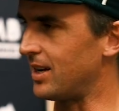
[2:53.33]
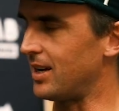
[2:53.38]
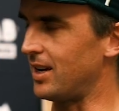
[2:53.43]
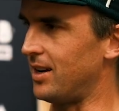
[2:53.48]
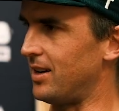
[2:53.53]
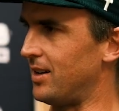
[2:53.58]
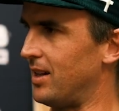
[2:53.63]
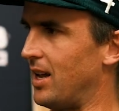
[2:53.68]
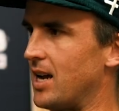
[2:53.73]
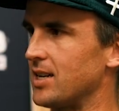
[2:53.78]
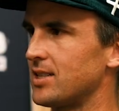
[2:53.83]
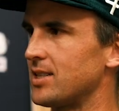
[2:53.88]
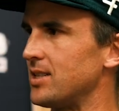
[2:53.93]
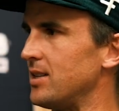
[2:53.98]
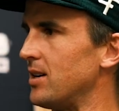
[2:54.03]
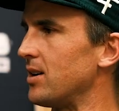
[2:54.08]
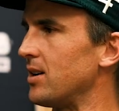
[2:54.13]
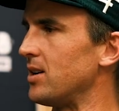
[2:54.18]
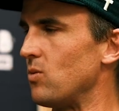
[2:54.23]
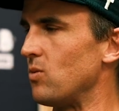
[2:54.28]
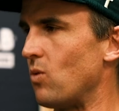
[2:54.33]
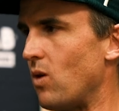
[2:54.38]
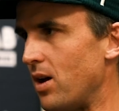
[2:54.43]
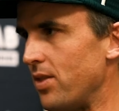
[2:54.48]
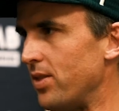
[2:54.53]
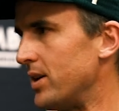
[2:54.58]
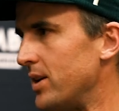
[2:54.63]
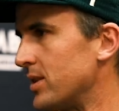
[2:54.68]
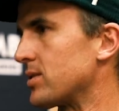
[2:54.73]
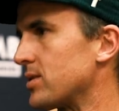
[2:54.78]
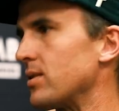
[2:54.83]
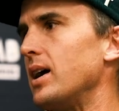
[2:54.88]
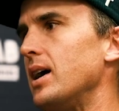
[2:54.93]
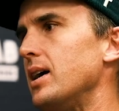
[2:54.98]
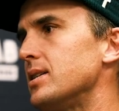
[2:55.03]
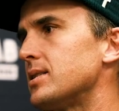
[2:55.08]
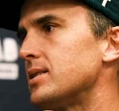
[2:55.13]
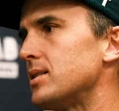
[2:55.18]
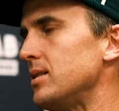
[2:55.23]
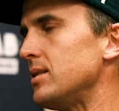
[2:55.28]
Last year, you won this
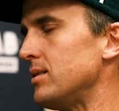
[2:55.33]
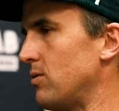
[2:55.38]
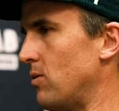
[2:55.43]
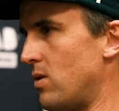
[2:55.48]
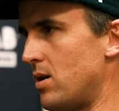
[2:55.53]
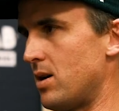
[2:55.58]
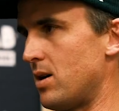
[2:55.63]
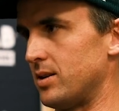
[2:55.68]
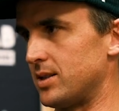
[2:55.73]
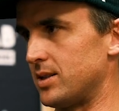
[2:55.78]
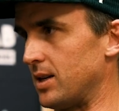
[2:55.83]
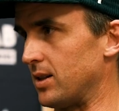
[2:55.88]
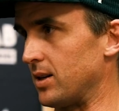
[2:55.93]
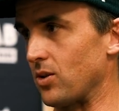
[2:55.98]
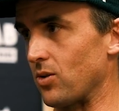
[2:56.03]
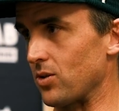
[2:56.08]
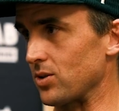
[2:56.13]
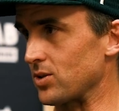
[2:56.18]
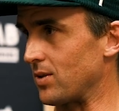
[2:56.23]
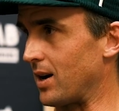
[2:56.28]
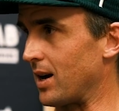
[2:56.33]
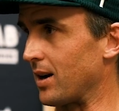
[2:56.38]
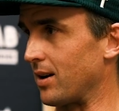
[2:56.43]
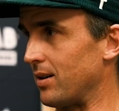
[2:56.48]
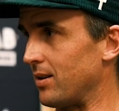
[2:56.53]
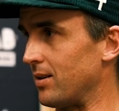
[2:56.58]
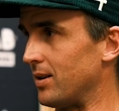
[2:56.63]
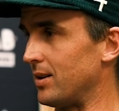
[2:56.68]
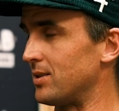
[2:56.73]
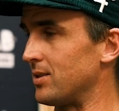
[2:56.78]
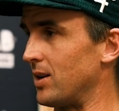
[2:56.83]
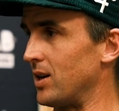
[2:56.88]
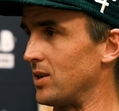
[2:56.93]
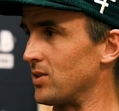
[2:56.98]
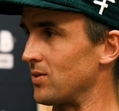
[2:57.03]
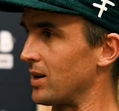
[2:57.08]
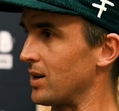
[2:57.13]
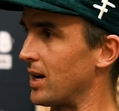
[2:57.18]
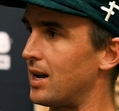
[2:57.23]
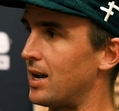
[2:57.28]
race. You set the course record at
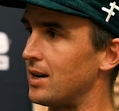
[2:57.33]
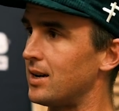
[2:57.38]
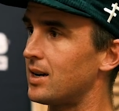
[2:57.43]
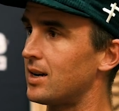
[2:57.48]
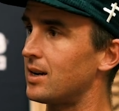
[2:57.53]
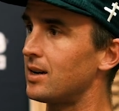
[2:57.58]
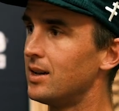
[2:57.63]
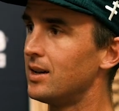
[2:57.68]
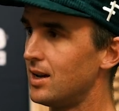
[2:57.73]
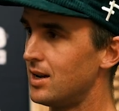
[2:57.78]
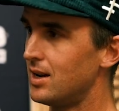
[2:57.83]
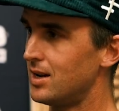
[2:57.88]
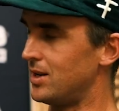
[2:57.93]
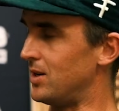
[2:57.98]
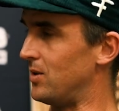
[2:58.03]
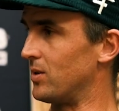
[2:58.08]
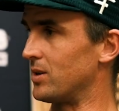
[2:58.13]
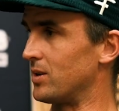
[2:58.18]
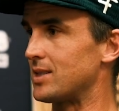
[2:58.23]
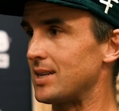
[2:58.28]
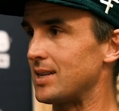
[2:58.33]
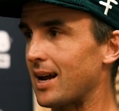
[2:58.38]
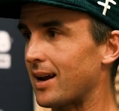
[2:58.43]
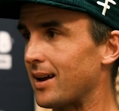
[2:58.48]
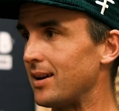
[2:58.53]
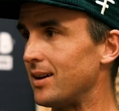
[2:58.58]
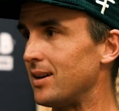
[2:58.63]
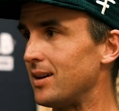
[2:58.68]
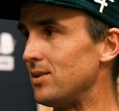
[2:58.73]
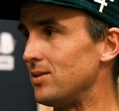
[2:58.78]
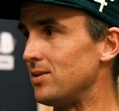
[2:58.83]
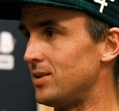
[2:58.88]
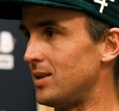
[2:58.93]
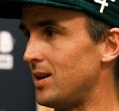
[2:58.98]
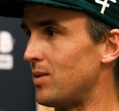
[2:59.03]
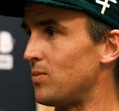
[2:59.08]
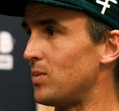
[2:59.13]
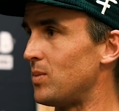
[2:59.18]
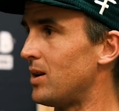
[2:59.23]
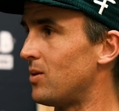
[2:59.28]
Transvolcania. You were second at
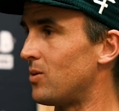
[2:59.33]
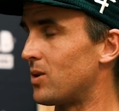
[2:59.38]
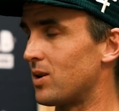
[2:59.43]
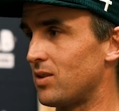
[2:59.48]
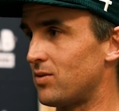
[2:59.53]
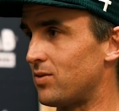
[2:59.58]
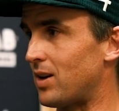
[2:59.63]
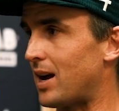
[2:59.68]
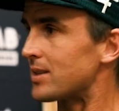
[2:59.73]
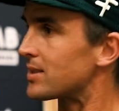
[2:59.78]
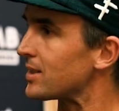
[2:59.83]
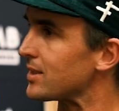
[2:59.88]
UTMB, one of the fastest